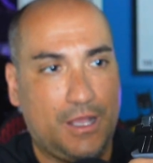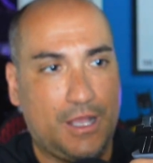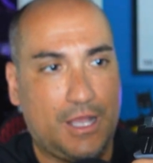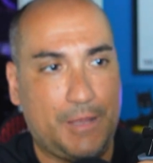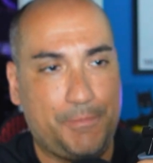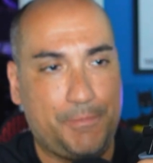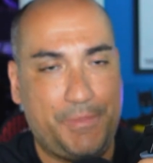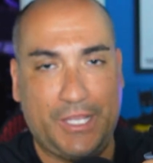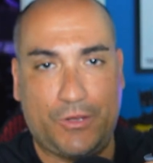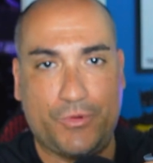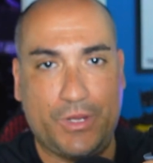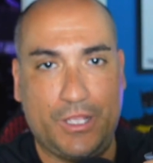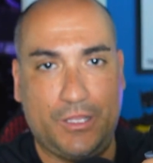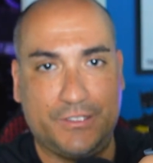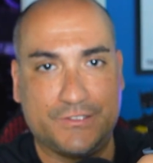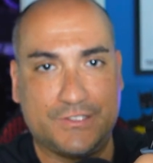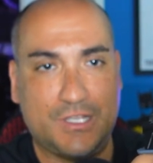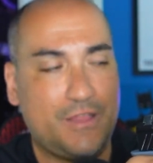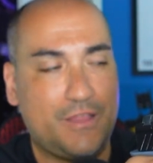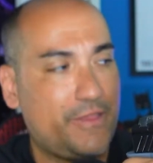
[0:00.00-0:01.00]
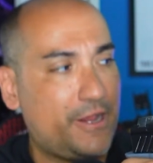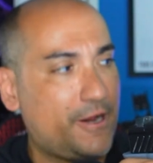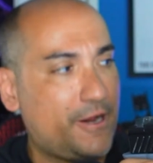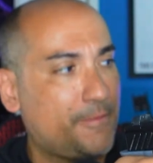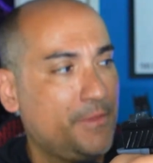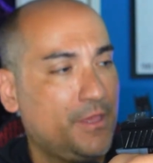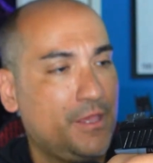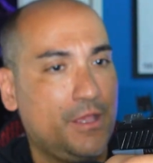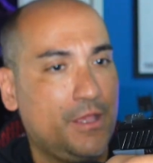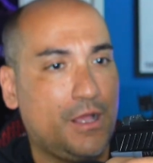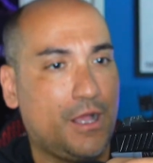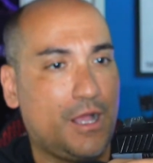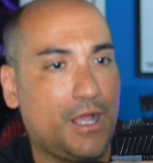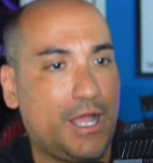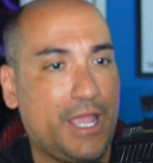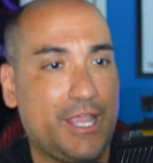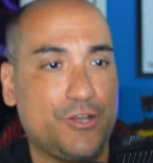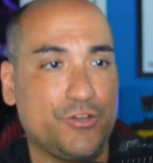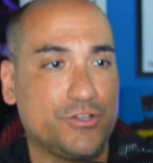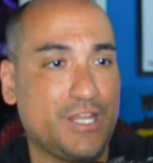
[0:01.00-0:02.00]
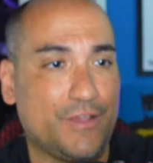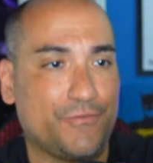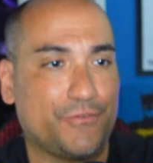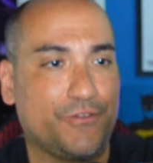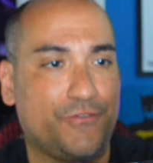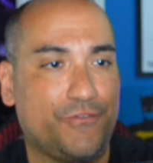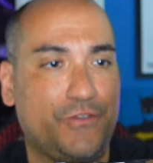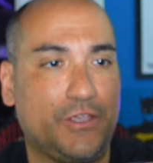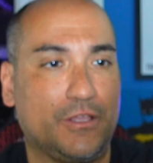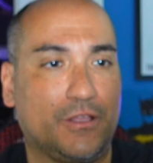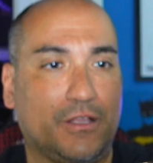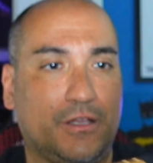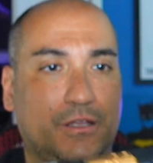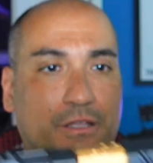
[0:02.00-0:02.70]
pick rail is on there, and you definitely feel it.